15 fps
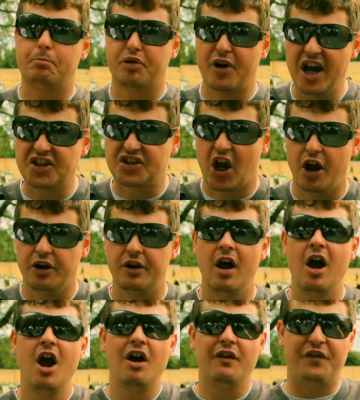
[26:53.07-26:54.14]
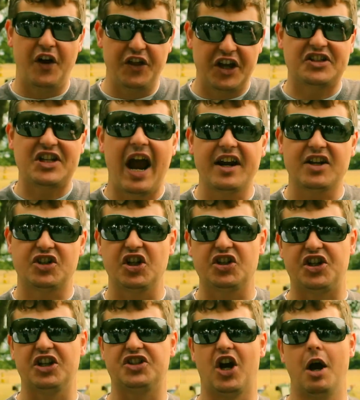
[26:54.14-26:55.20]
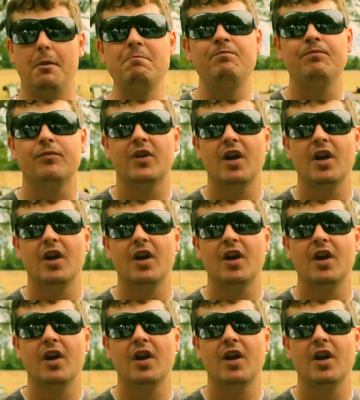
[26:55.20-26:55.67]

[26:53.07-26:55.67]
prison for this exorcism,